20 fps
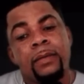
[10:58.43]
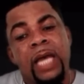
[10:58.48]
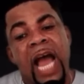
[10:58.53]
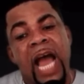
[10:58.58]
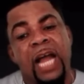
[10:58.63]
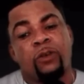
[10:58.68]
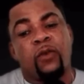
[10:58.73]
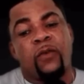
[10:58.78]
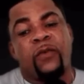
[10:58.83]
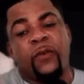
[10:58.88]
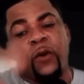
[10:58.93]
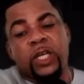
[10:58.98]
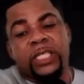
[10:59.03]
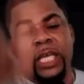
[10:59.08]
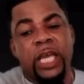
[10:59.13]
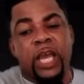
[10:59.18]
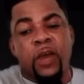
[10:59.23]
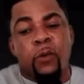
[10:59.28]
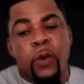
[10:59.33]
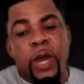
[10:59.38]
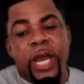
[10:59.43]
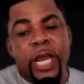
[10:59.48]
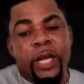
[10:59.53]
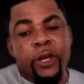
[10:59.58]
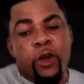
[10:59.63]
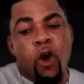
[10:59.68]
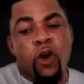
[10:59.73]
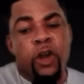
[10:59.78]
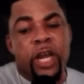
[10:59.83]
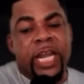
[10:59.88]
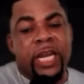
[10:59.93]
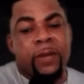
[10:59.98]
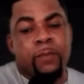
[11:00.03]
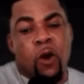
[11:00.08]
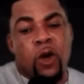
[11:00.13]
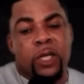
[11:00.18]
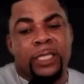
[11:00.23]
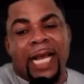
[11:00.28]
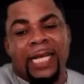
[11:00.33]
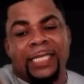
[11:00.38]
Ato Forson we don't need
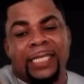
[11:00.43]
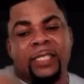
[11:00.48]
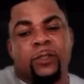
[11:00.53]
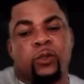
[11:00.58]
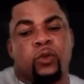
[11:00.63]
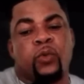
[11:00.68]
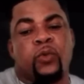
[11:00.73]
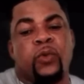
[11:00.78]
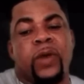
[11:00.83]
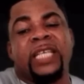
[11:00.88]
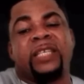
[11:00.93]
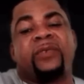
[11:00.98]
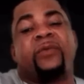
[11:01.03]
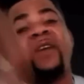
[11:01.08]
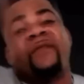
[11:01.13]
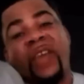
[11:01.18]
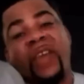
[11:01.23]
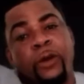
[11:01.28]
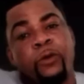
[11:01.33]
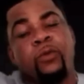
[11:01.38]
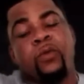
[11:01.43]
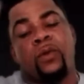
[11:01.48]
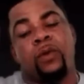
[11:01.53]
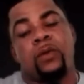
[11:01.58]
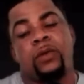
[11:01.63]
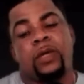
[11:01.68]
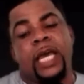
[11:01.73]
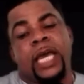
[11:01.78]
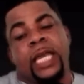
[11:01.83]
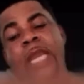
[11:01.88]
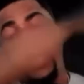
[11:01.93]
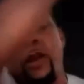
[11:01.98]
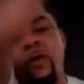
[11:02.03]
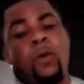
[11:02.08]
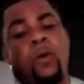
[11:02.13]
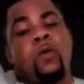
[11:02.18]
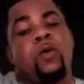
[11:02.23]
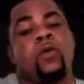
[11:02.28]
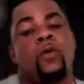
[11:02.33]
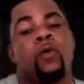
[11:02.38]
more taxes to raise revenue ene
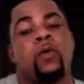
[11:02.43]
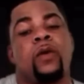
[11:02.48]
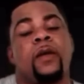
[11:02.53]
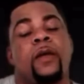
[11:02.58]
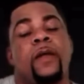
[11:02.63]
no